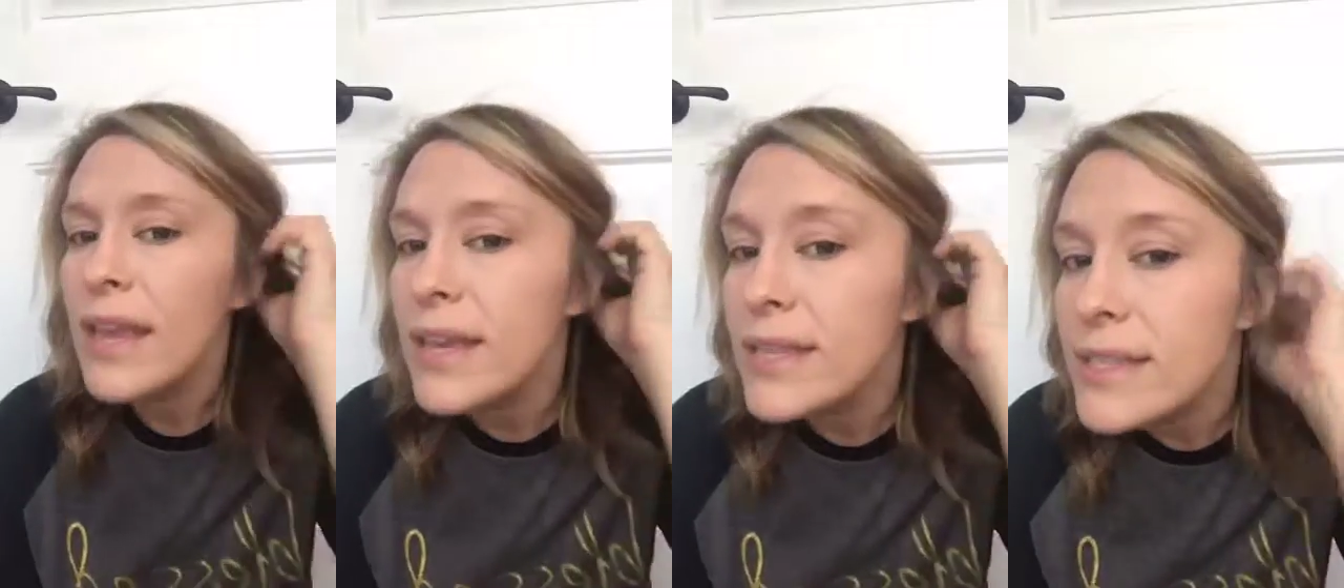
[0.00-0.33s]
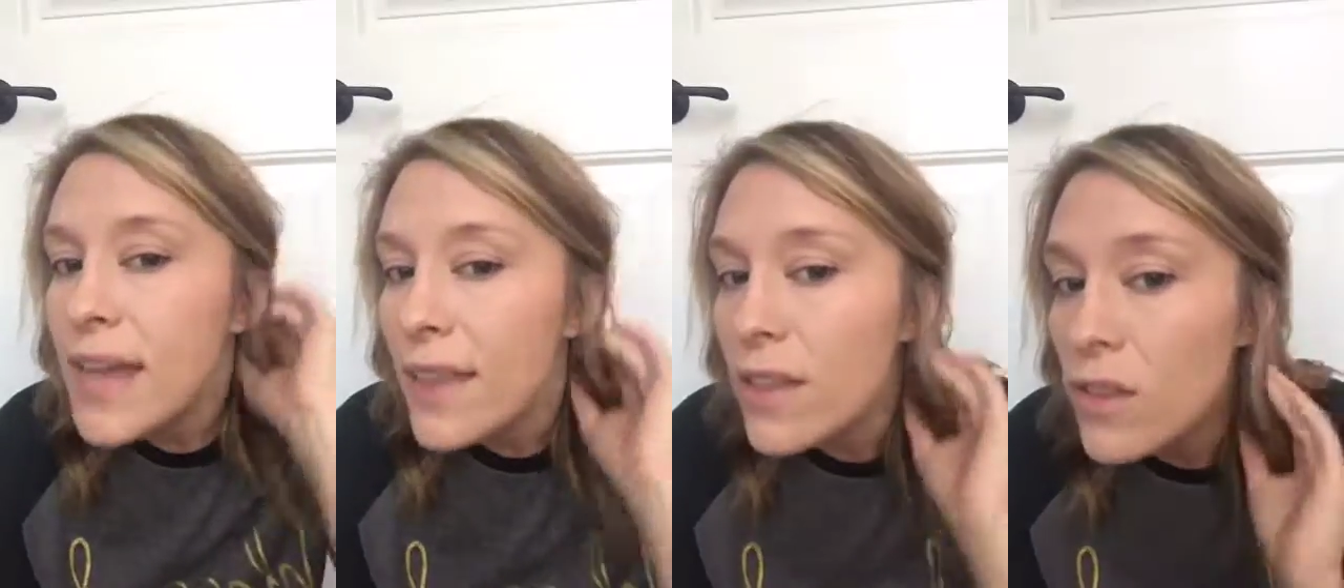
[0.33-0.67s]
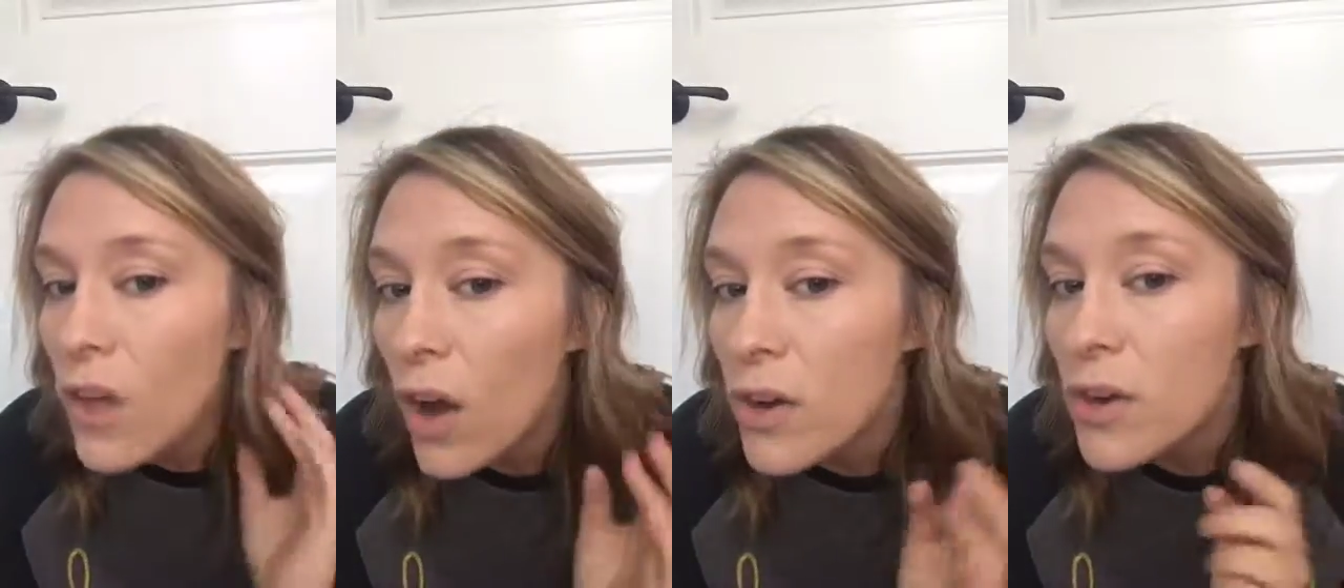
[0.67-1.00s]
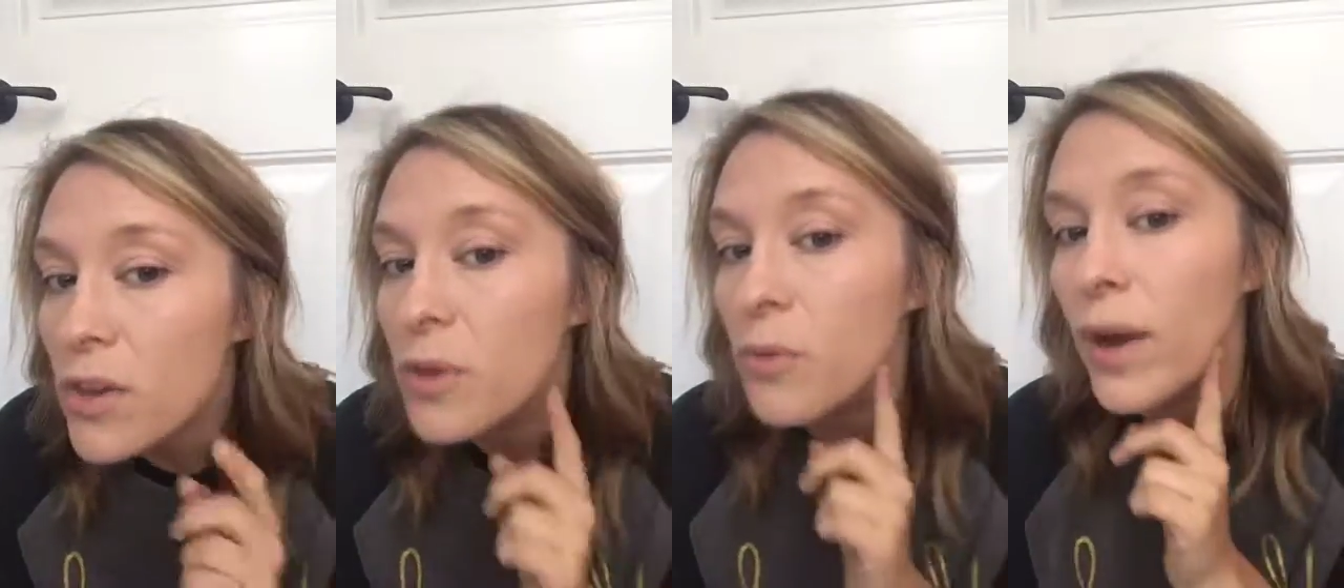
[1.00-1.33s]
is that the longer
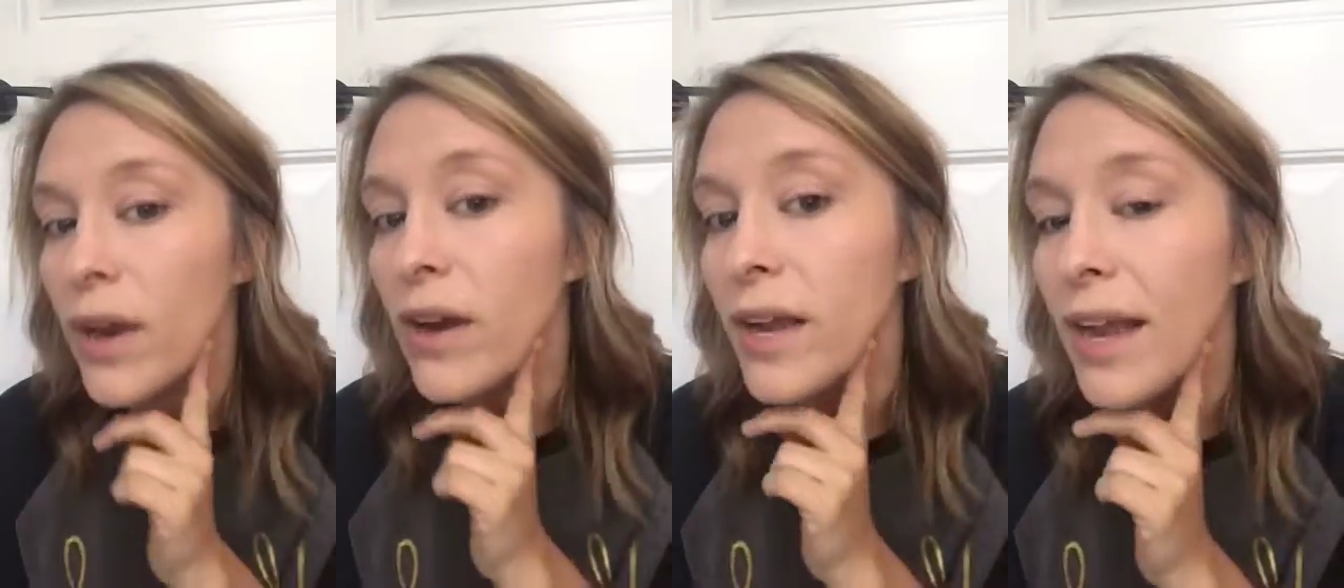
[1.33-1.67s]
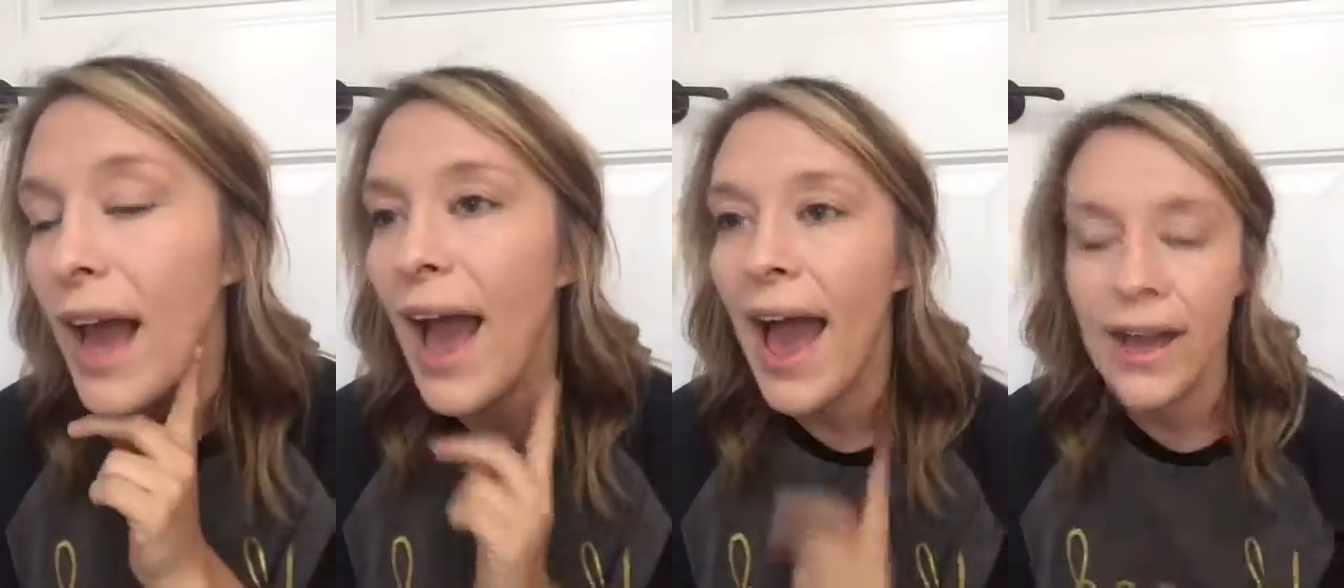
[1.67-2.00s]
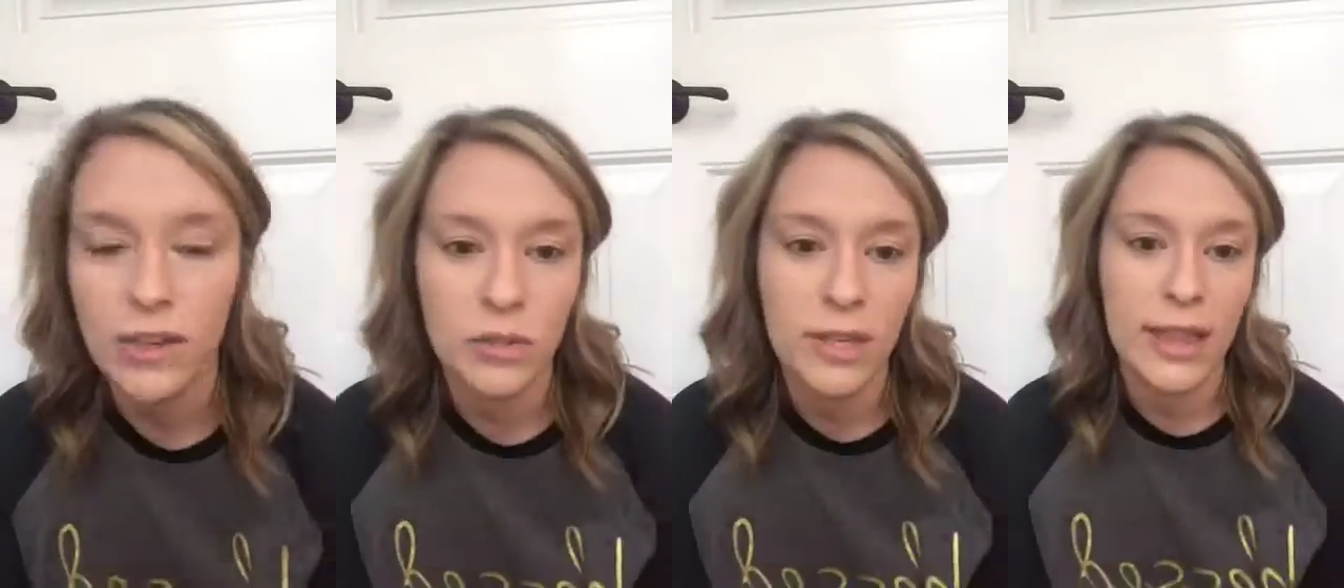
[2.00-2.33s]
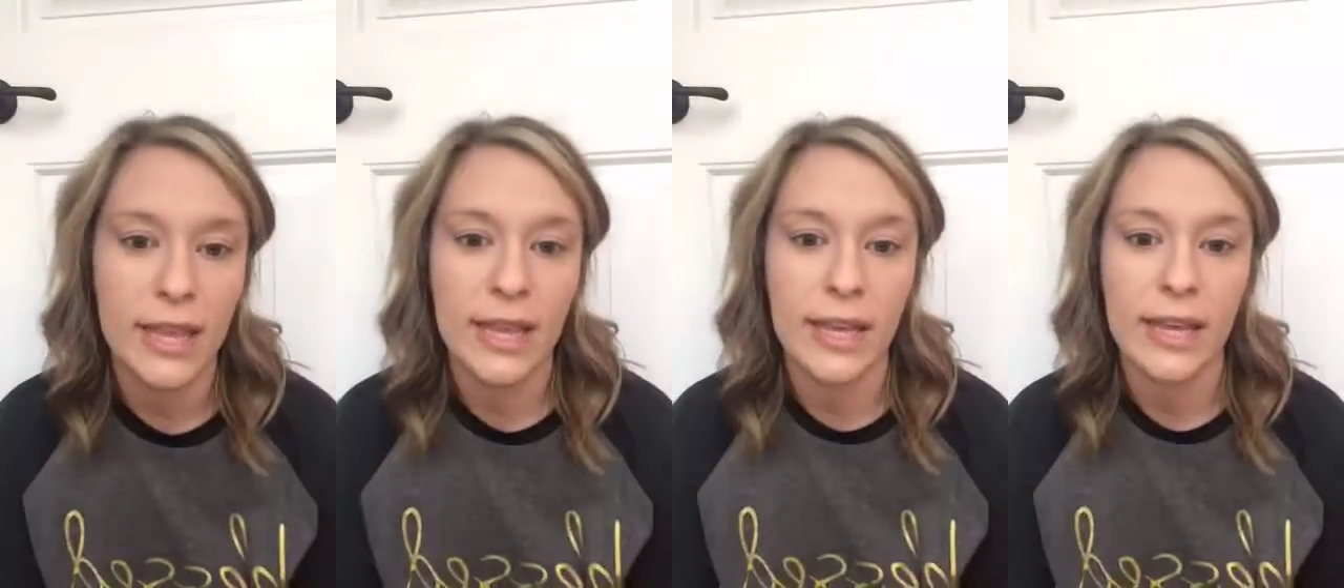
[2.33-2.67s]
you wear it, I actually
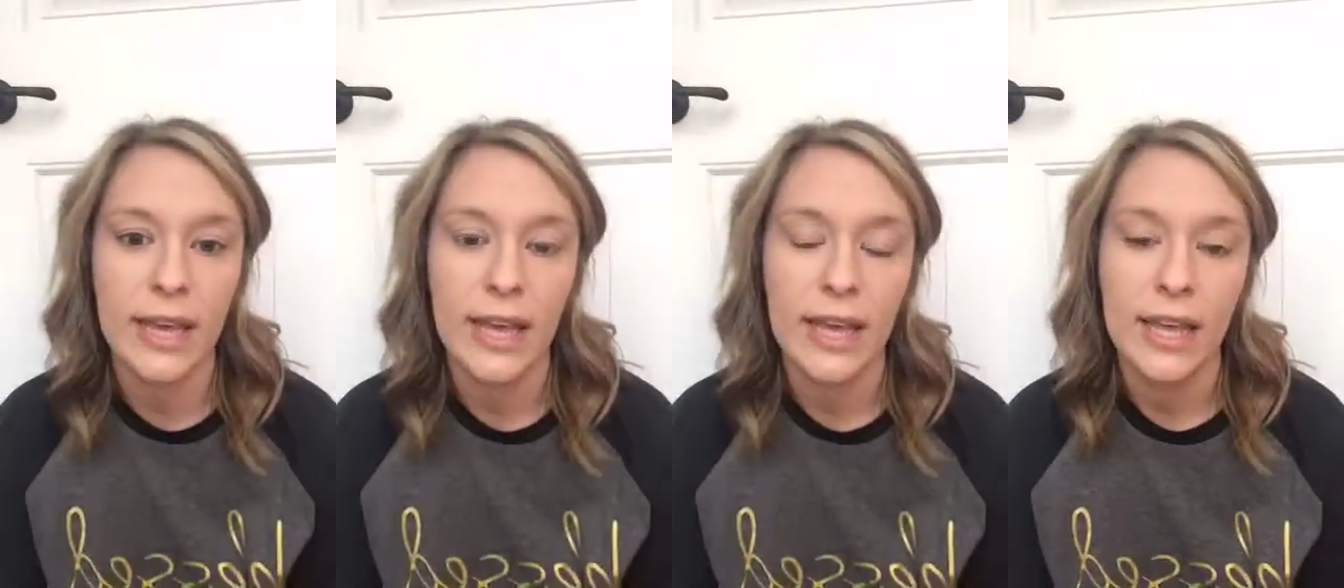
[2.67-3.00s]
think